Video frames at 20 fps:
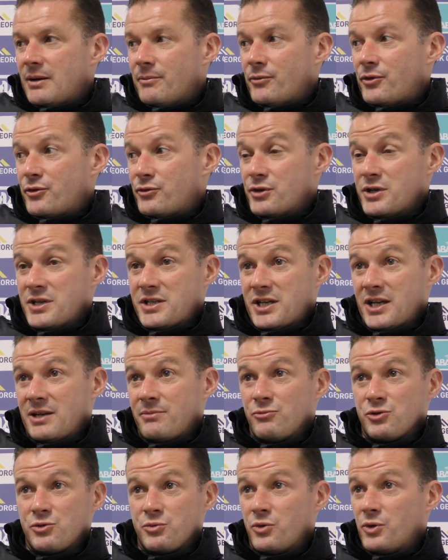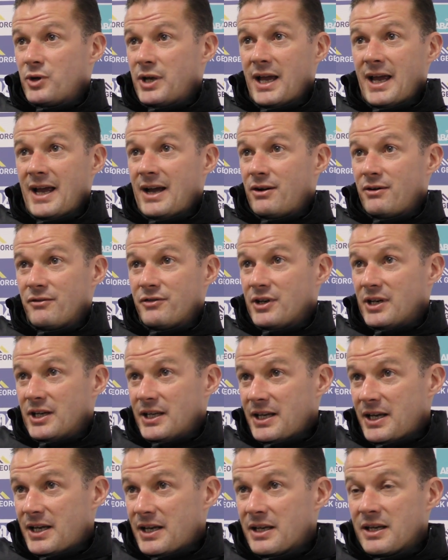Three teams will get out of the
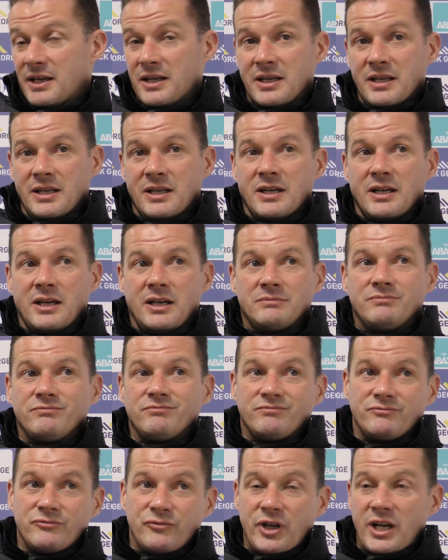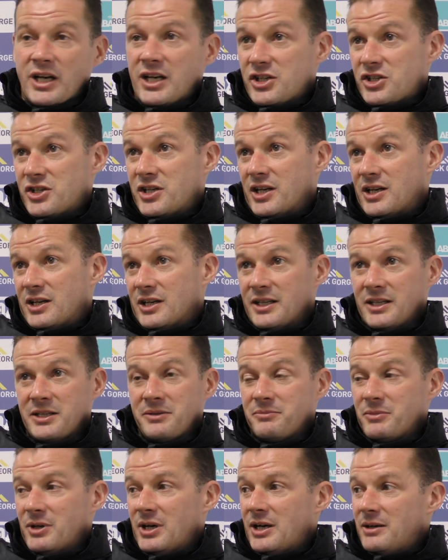league.
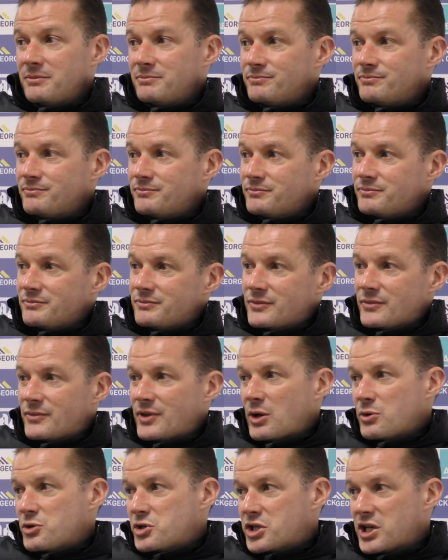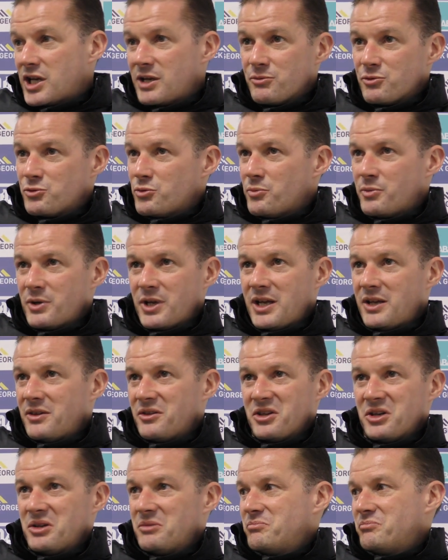Realistically, those teams will be
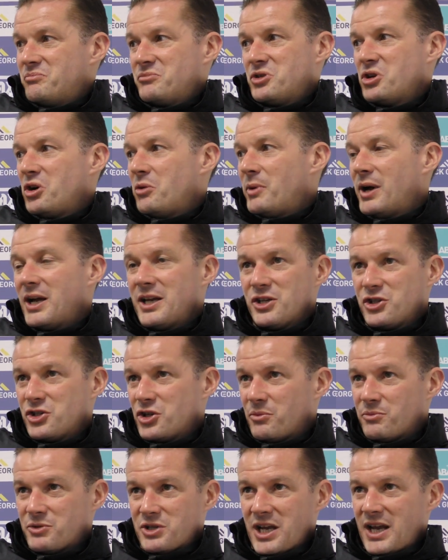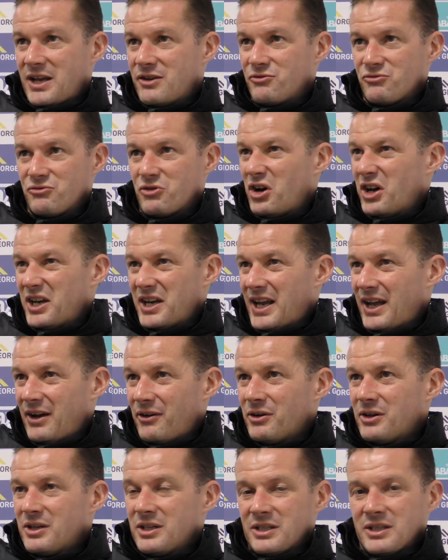in the top eight, top 10 right
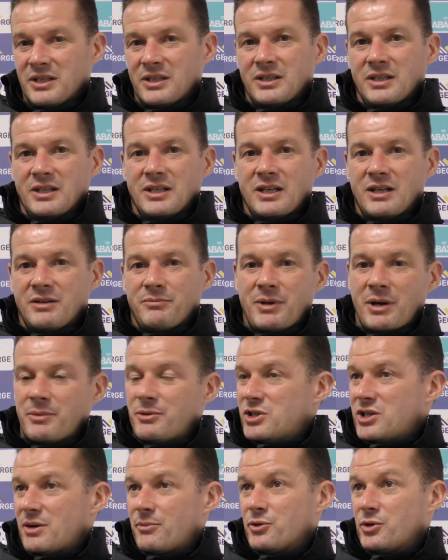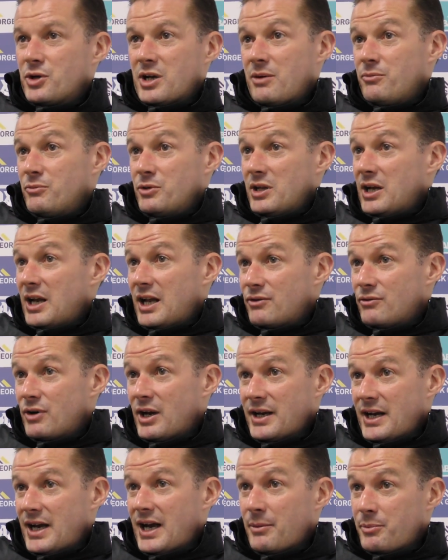now. Maybe someone will come with a late
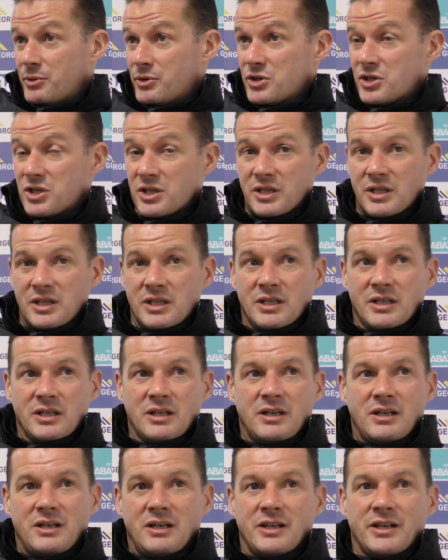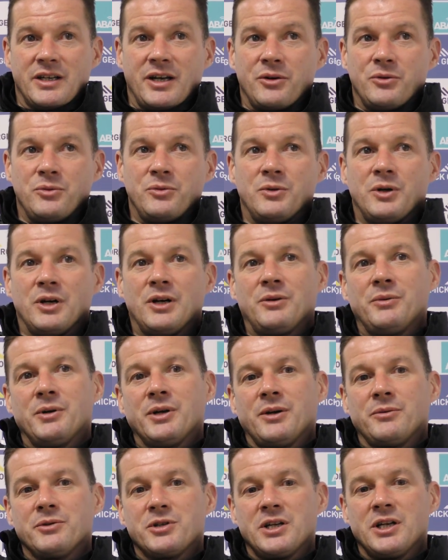run, it happens. I know
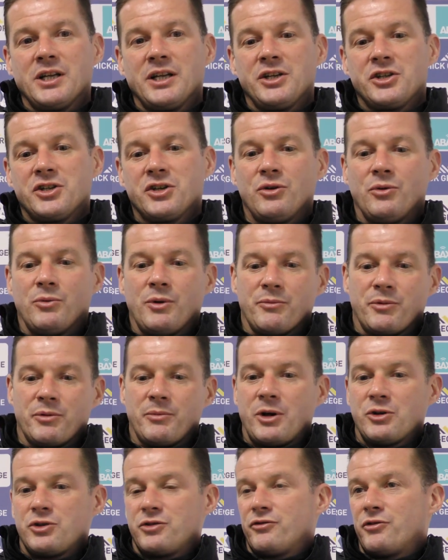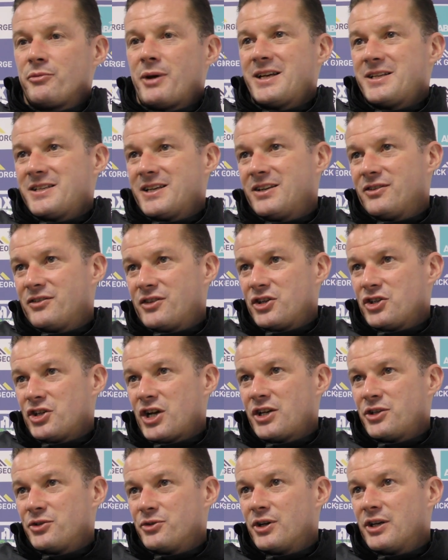when I was in League Two, I won promotion from 18th in
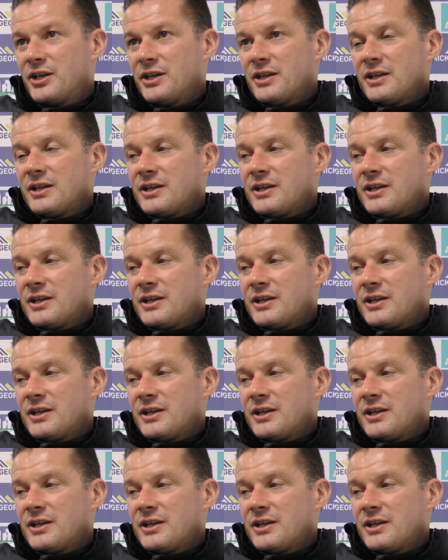January.